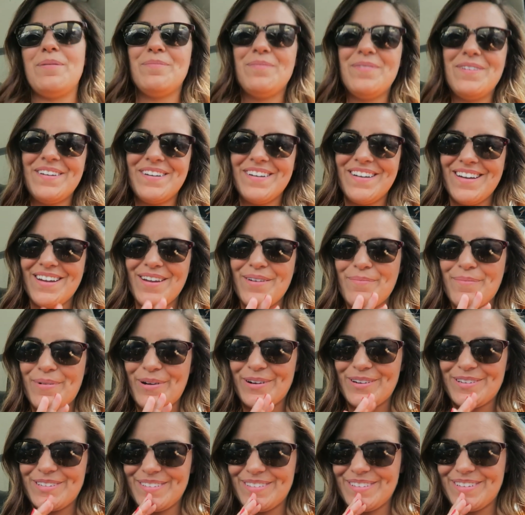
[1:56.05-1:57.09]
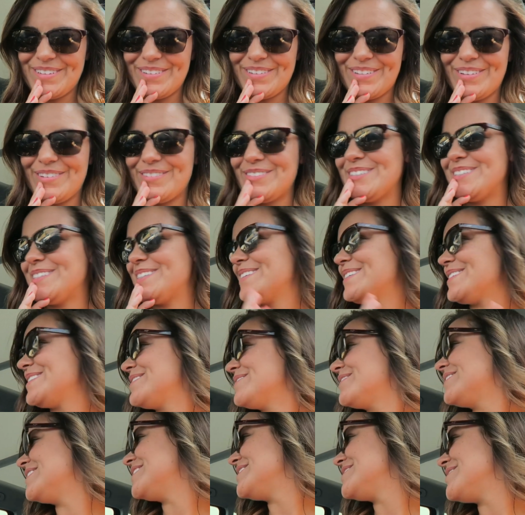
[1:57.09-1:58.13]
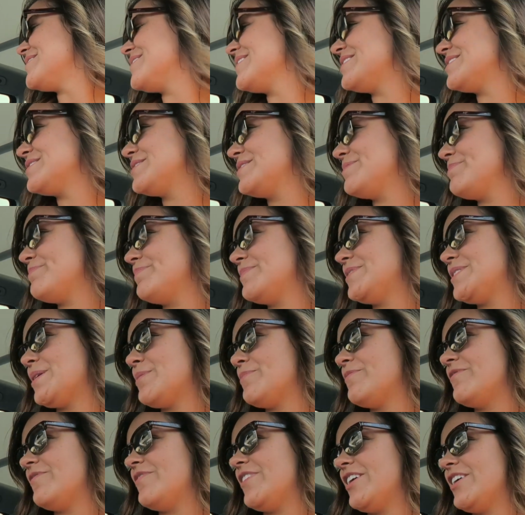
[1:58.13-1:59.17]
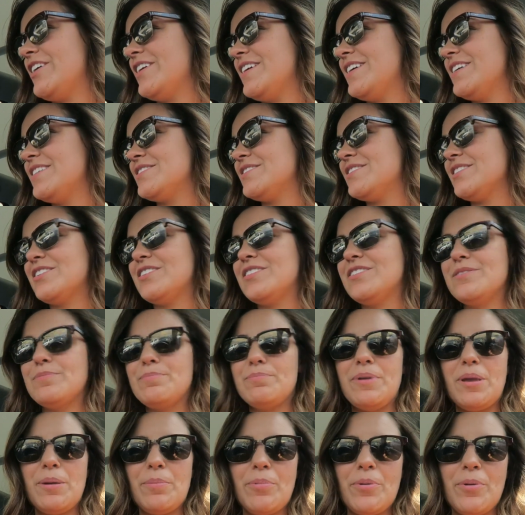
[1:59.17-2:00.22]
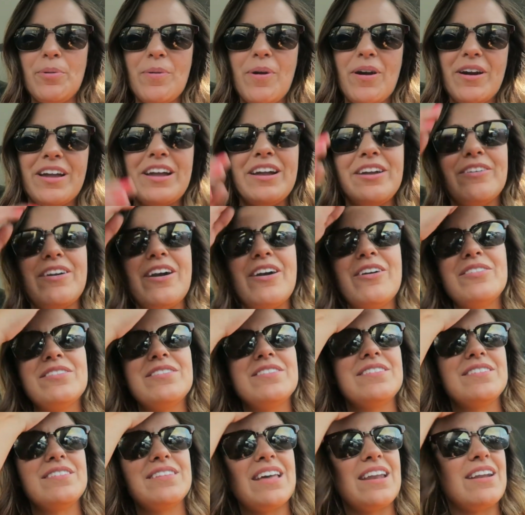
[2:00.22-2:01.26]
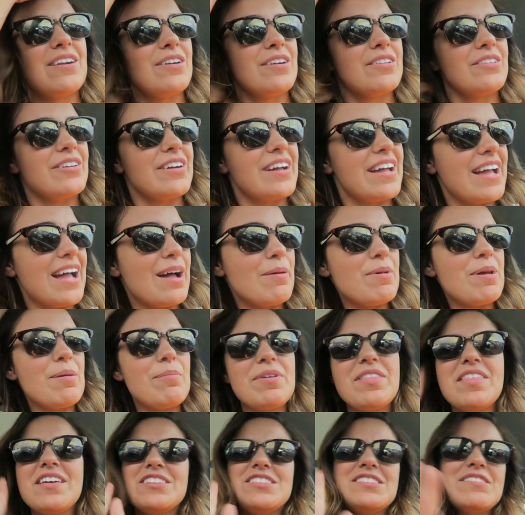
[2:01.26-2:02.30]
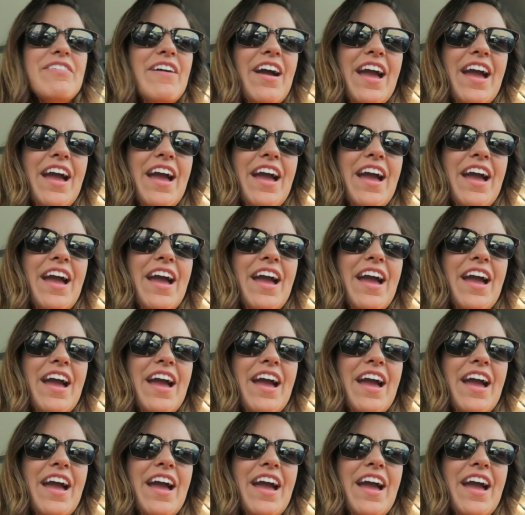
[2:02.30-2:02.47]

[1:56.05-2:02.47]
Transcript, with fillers: I'm parked a little close to the store, so there's some very concerned people walking around that are looking at me, but that's